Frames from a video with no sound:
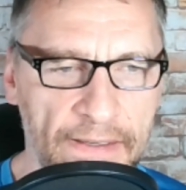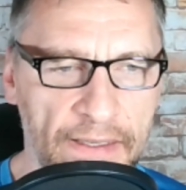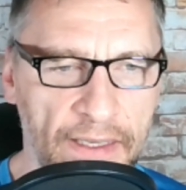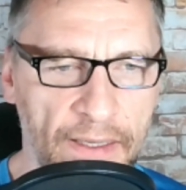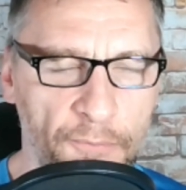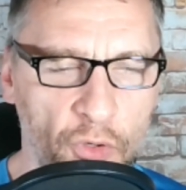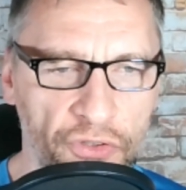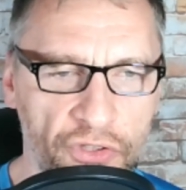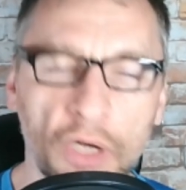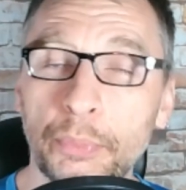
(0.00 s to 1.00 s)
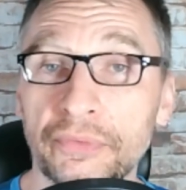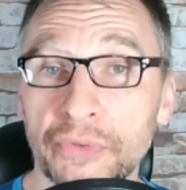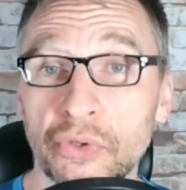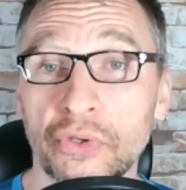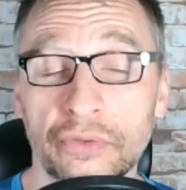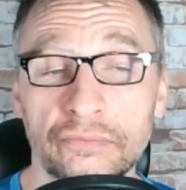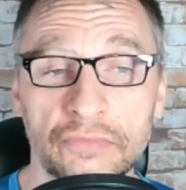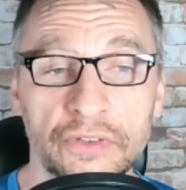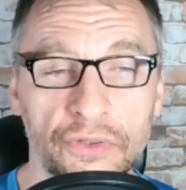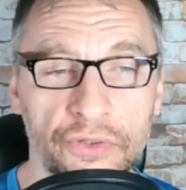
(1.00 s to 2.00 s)
On top of your
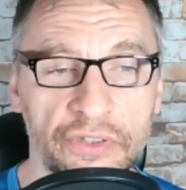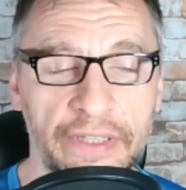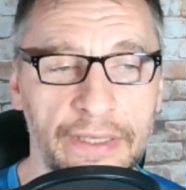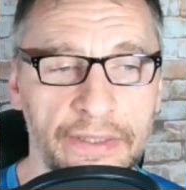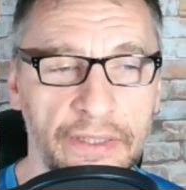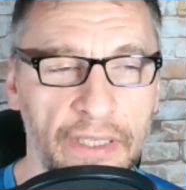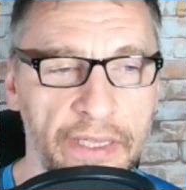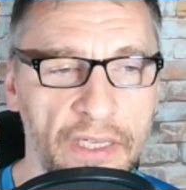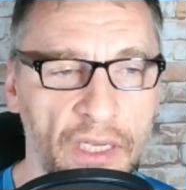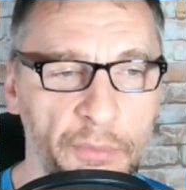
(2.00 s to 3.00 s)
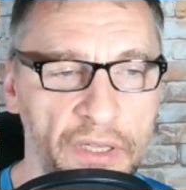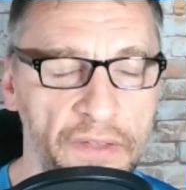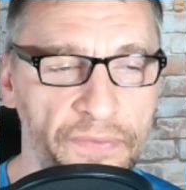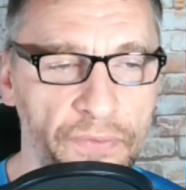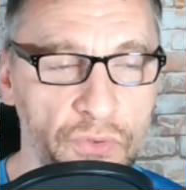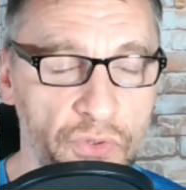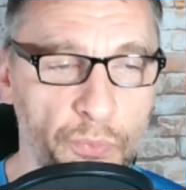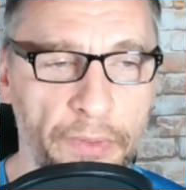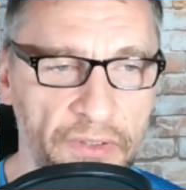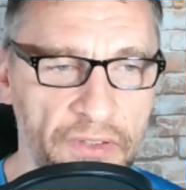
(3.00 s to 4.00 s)
daily income,
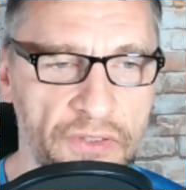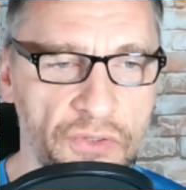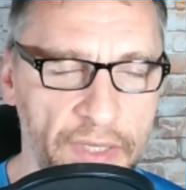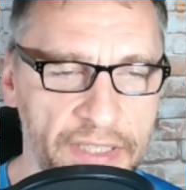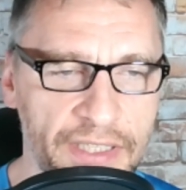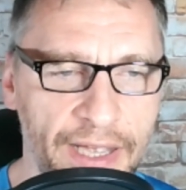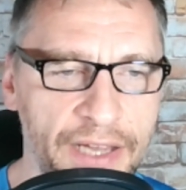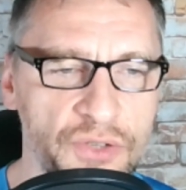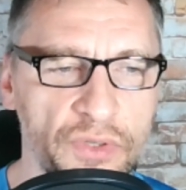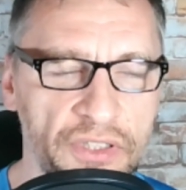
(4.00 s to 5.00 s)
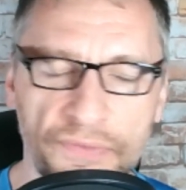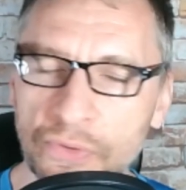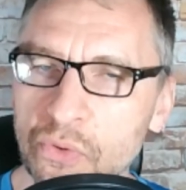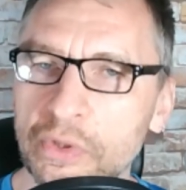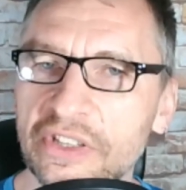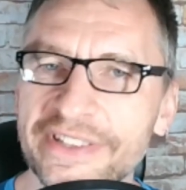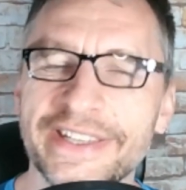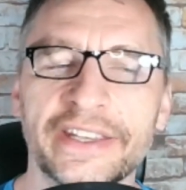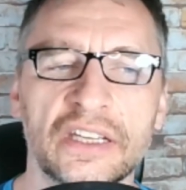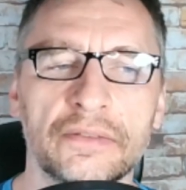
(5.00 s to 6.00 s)
so that's 100 if you do it
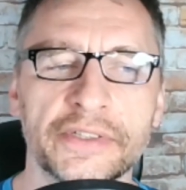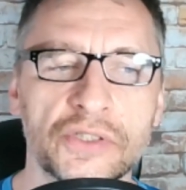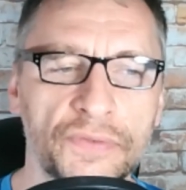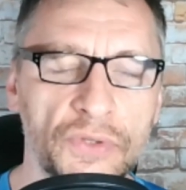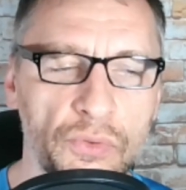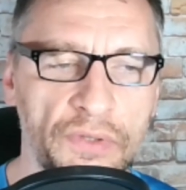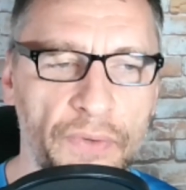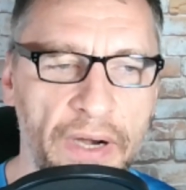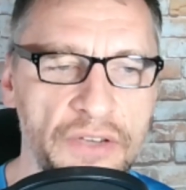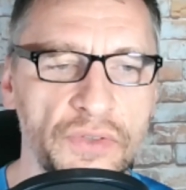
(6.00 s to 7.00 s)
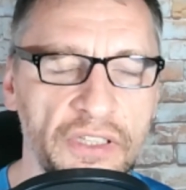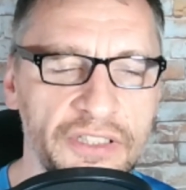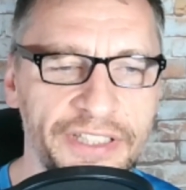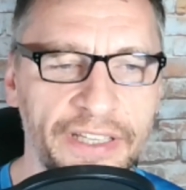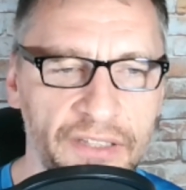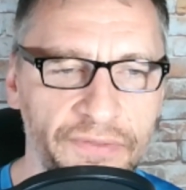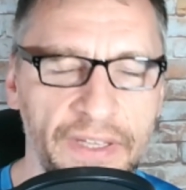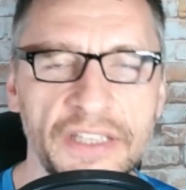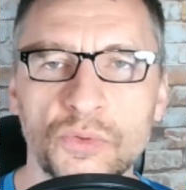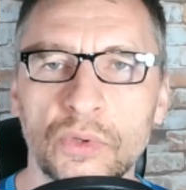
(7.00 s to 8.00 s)
consecutively. So if you do it for 100 consecutive
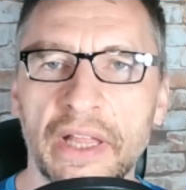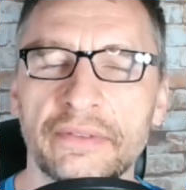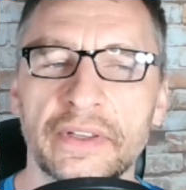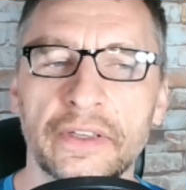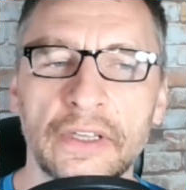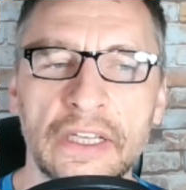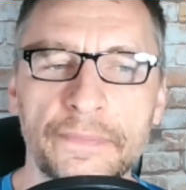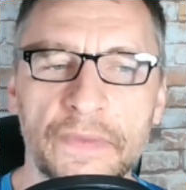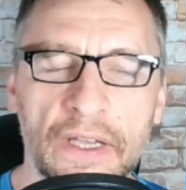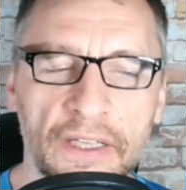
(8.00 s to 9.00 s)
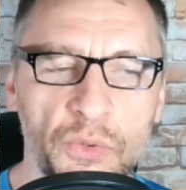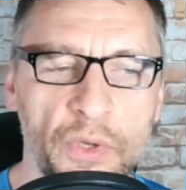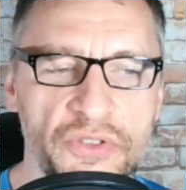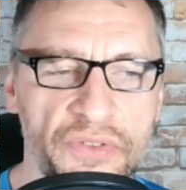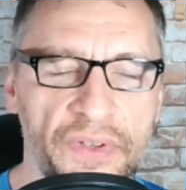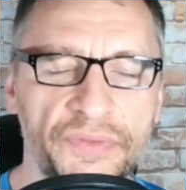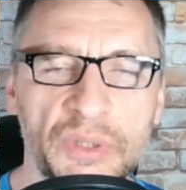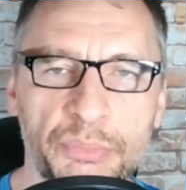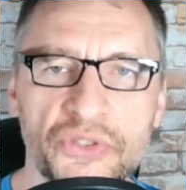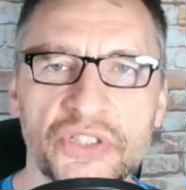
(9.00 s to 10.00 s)
days, you will have a
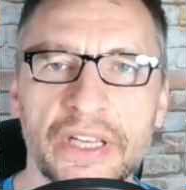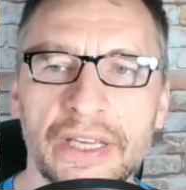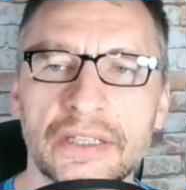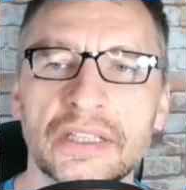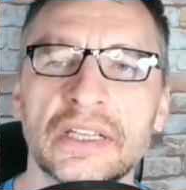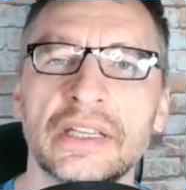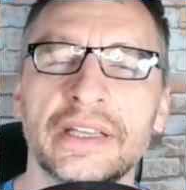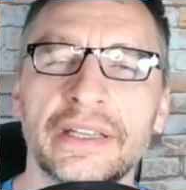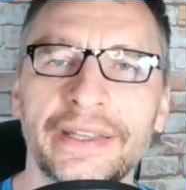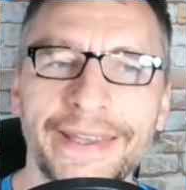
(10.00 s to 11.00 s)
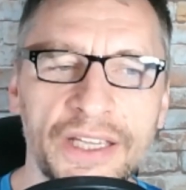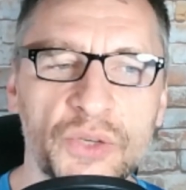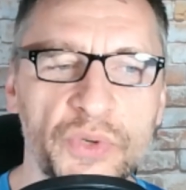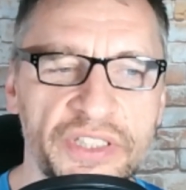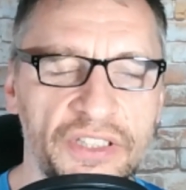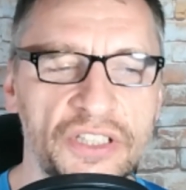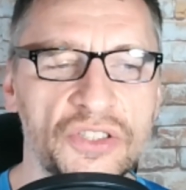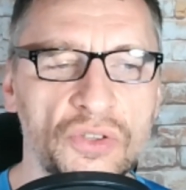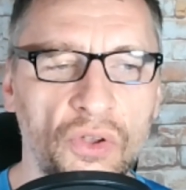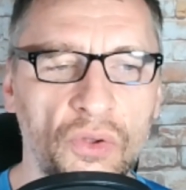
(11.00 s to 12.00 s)
250% increase,
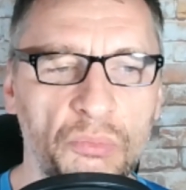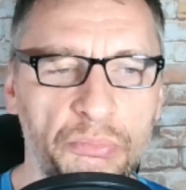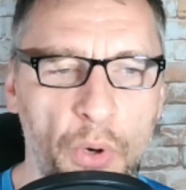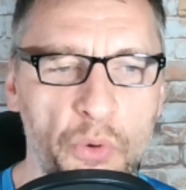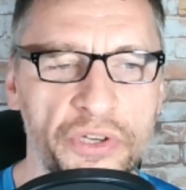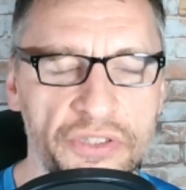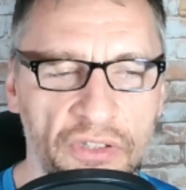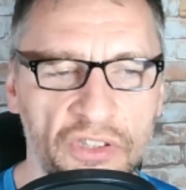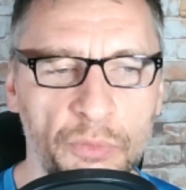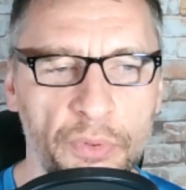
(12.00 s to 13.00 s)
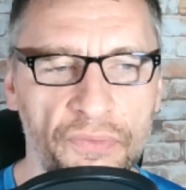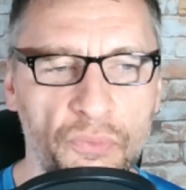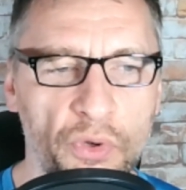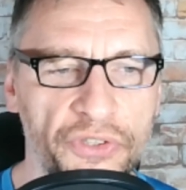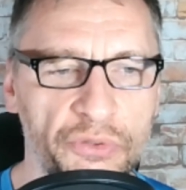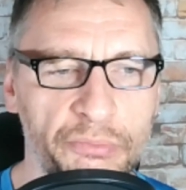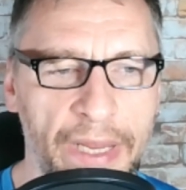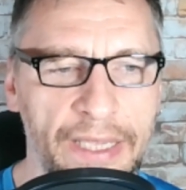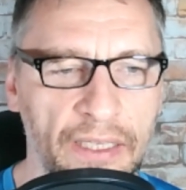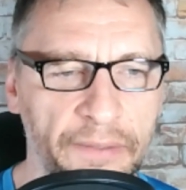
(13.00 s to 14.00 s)
additional bonus on top of what you're
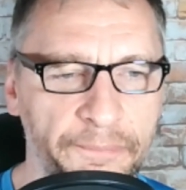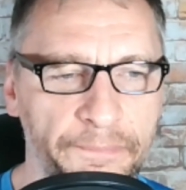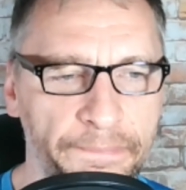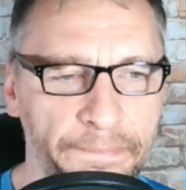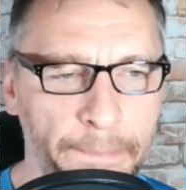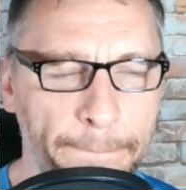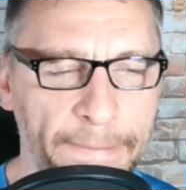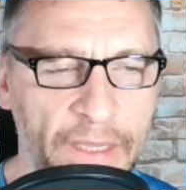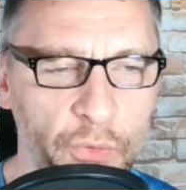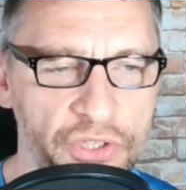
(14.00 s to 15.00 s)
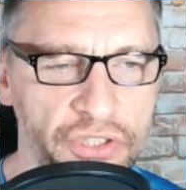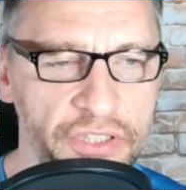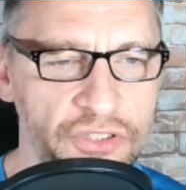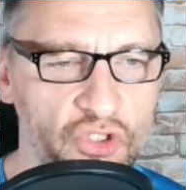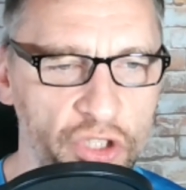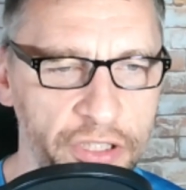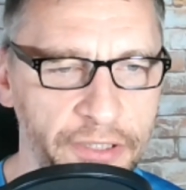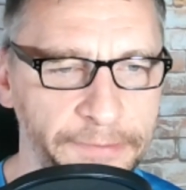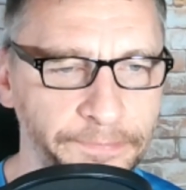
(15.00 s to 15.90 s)
making, which is good.